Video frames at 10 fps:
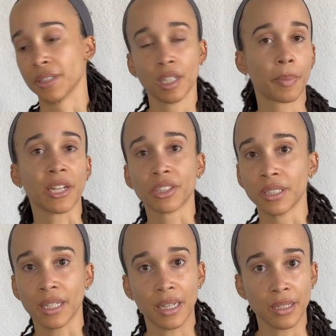you're seeing a patient
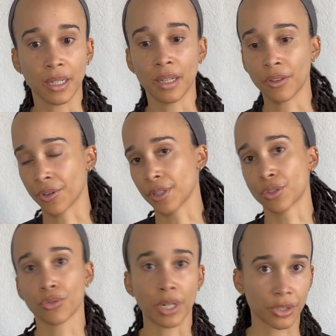in the ED, they're in a
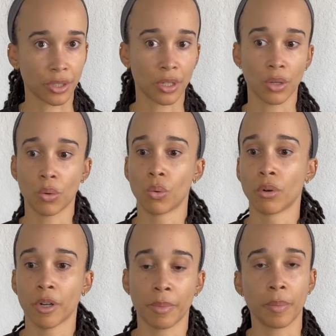stretcher,
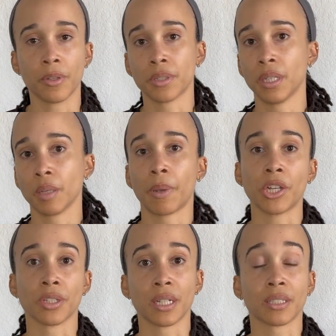or maybe you're seeing a
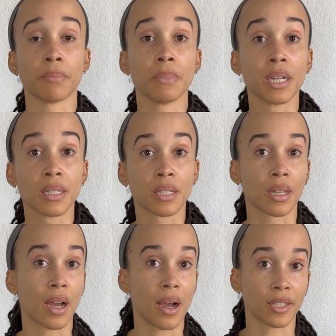patient that's admitted to
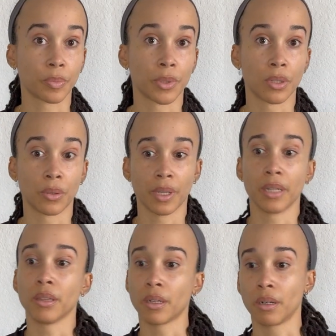the hospital
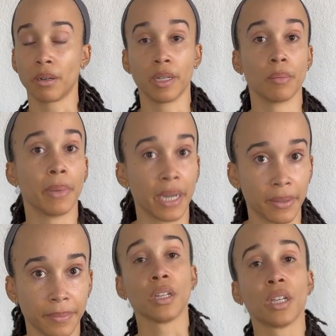and they're in a bed.
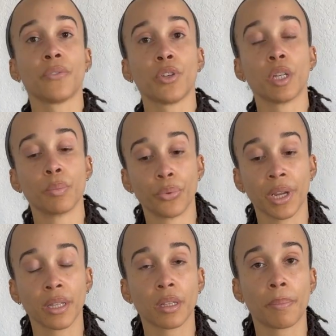See if you can
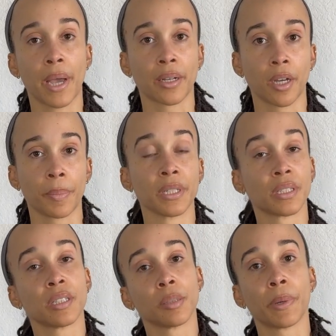bring the bed up and
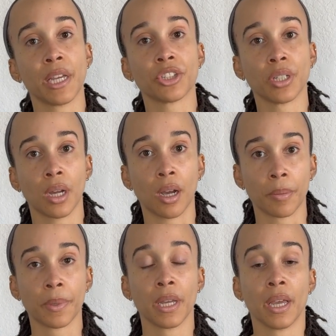sit the patient
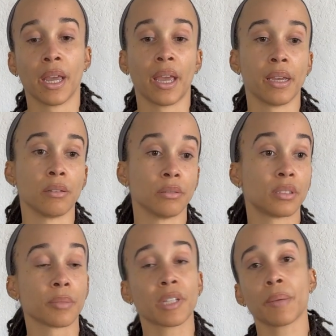up. And
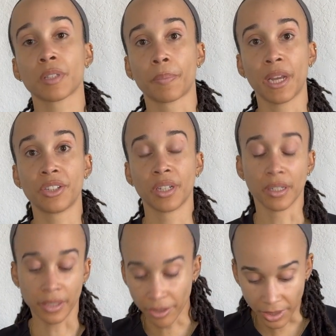sometimes the patient
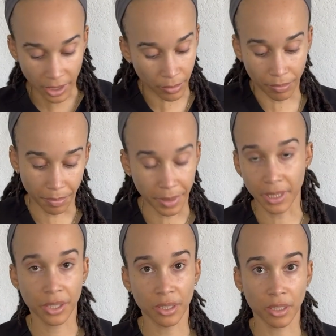can literally just
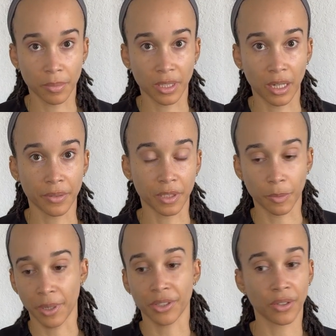position themselves,
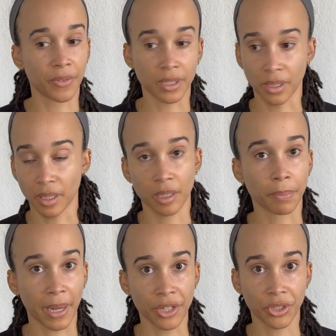especially if it's an
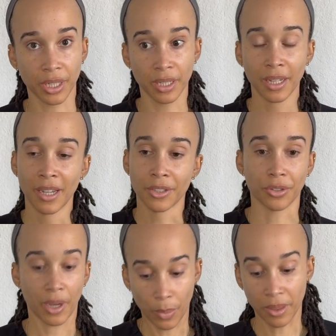inpatient, so
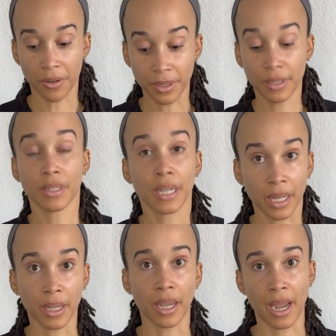that way they're
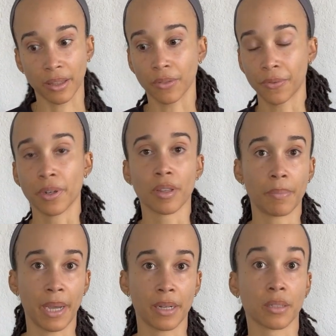sitting at the foot of the
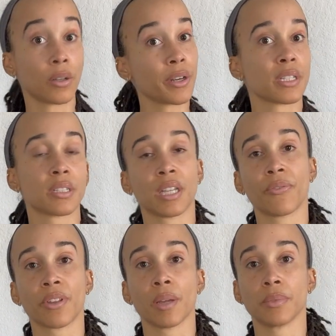bed as long as it's
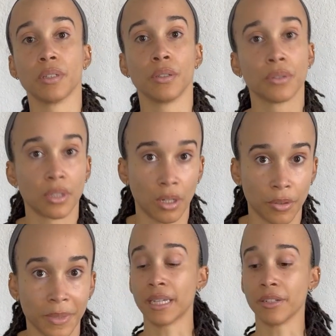safe for them to do
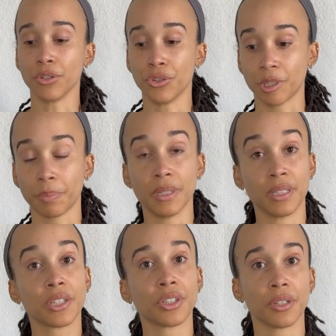so. And then you just
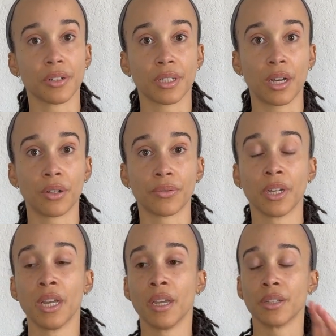position yourself.
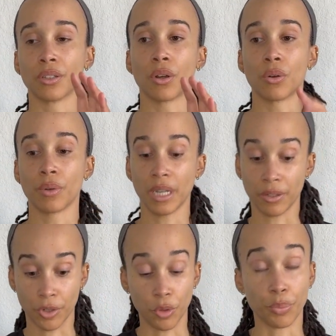So
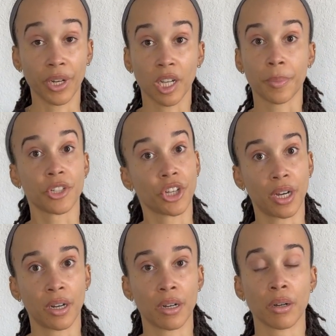either you bring up a
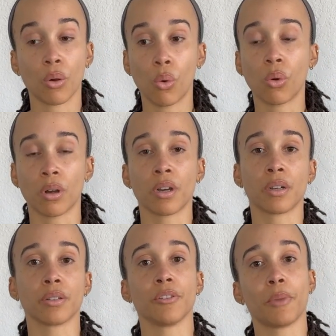chair
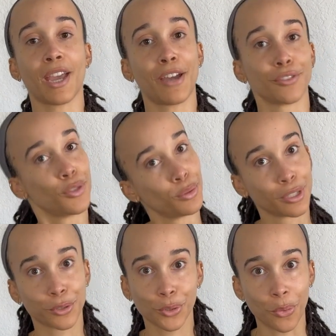or you may have to do a
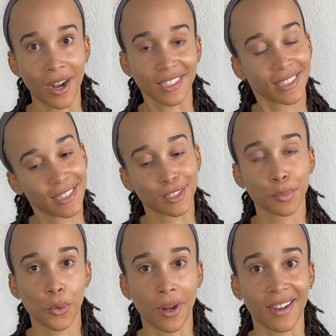little squats to get
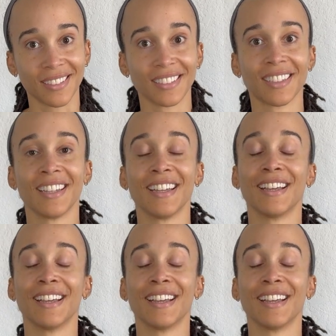them quads